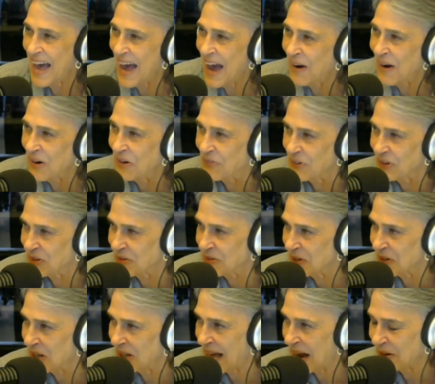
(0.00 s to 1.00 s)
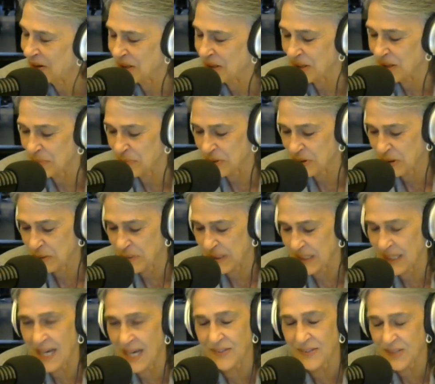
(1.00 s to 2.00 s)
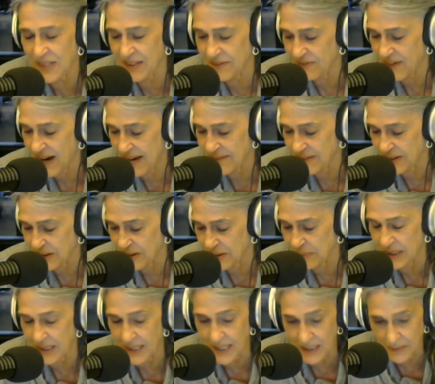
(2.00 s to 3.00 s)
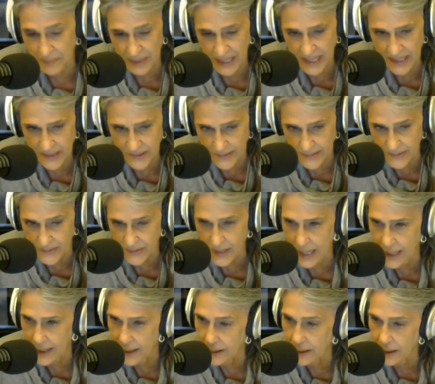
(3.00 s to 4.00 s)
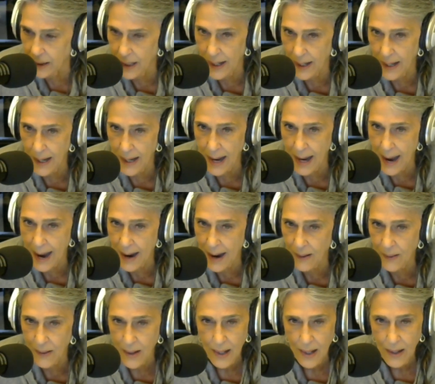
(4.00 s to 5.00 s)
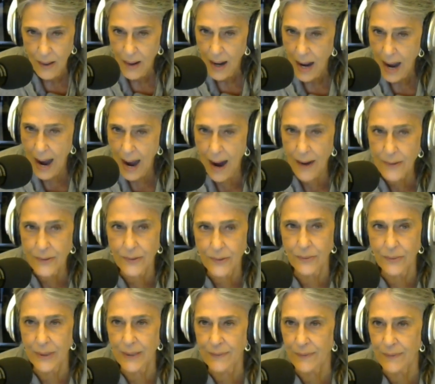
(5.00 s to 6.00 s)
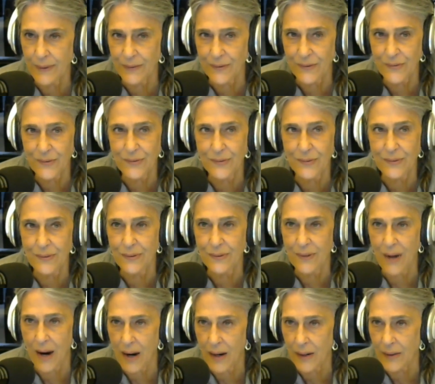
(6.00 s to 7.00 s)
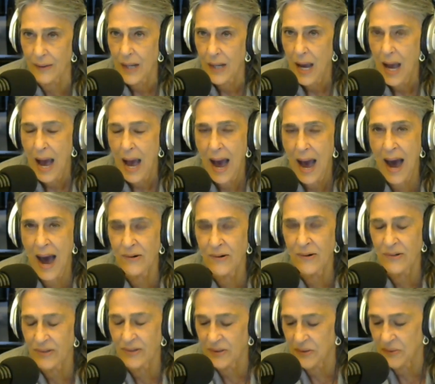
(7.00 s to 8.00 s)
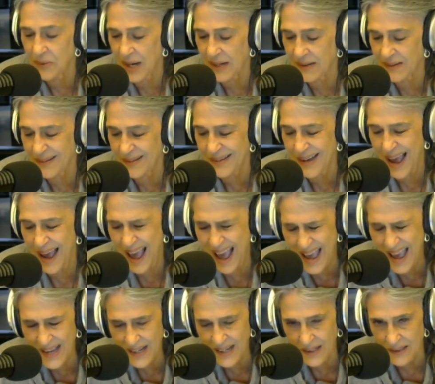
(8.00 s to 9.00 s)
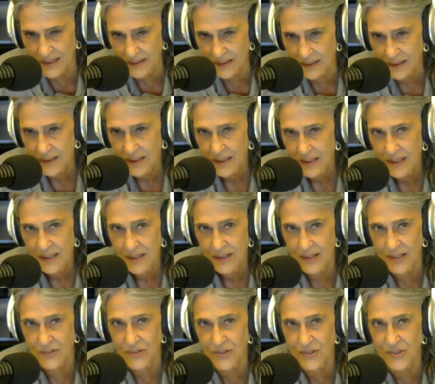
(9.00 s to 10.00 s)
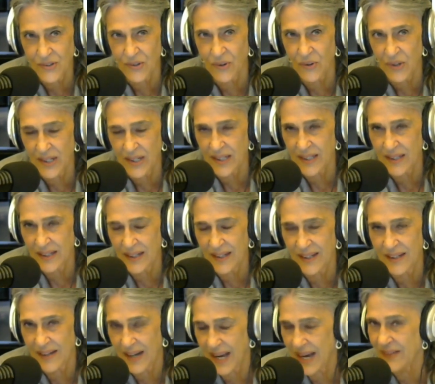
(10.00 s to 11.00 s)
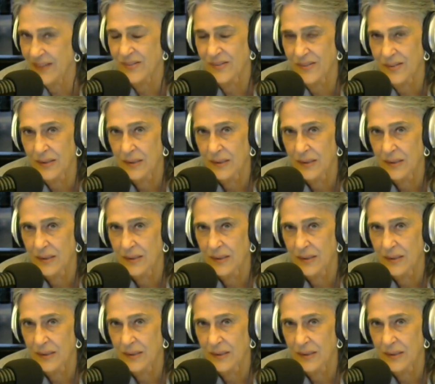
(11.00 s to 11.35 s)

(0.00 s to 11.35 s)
First of all, how can the book be less than 500 million pages? And how do you even start? How do you untangle the sordidness?